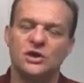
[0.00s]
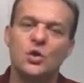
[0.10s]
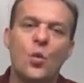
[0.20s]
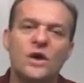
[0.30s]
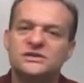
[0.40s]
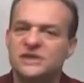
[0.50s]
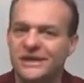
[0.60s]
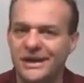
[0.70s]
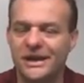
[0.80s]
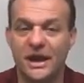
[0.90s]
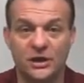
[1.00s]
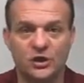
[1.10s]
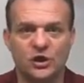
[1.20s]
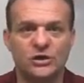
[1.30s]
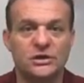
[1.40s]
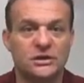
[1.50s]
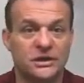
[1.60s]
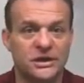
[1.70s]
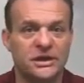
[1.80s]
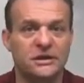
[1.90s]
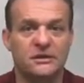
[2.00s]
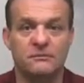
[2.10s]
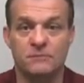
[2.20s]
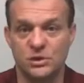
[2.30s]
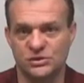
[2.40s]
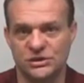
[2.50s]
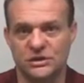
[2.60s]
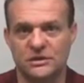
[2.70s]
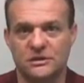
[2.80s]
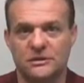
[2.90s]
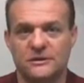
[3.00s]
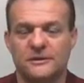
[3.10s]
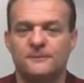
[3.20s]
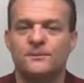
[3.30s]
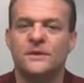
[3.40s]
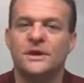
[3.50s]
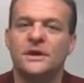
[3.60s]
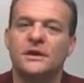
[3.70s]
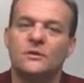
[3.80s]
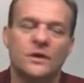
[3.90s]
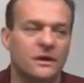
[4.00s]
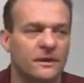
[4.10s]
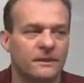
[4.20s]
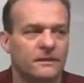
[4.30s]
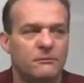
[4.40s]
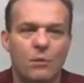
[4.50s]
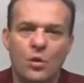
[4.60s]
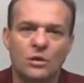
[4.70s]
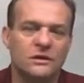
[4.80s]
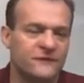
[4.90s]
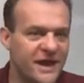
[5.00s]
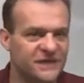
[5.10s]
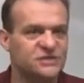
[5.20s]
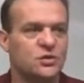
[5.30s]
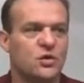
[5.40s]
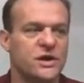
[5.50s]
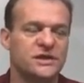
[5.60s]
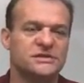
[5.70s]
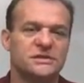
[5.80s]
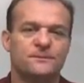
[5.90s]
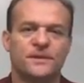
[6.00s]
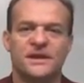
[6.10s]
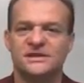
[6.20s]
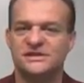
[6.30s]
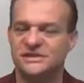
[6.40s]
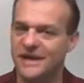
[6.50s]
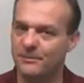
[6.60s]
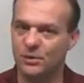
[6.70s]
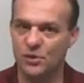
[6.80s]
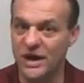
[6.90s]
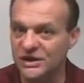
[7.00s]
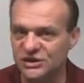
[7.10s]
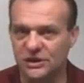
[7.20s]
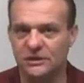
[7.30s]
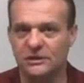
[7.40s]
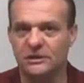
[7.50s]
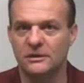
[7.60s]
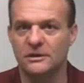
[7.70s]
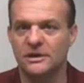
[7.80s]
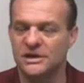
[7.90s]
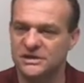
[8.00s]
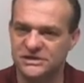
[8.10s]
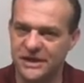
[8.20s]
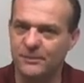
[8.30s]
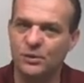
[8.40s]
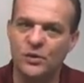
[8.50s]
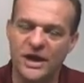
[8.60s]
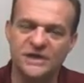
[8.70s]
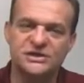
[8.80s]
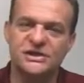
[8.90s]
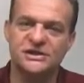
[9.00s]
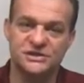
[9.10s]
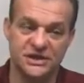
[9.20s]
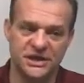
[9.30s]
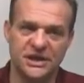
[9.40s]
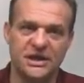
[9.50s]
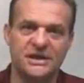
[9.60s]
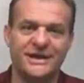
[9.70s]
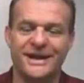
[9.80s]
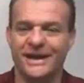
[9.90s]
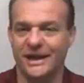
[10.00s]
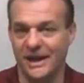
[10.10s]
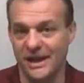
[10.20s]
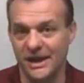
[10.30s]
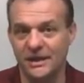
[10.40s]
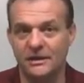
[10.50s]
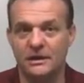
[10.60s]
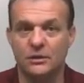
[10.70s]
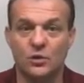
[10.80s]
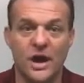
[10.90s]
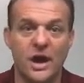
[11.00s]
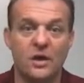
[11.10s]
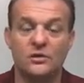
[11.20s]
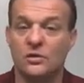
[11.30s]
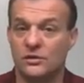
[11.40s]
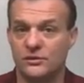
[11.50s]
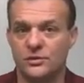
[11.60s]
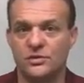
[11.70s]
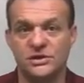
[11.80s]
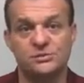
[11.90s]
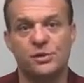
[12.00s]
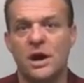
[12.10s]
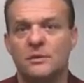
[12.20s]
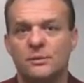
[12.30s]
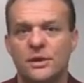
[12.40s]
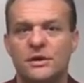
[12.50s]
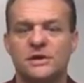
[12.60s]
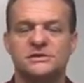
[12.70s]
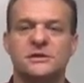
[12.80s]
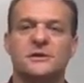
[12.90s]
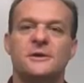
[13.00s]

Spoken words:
you once again had good, clean music. Well, the moral of that story is separation. Separation is the key to getting in, around, or through these problem areas.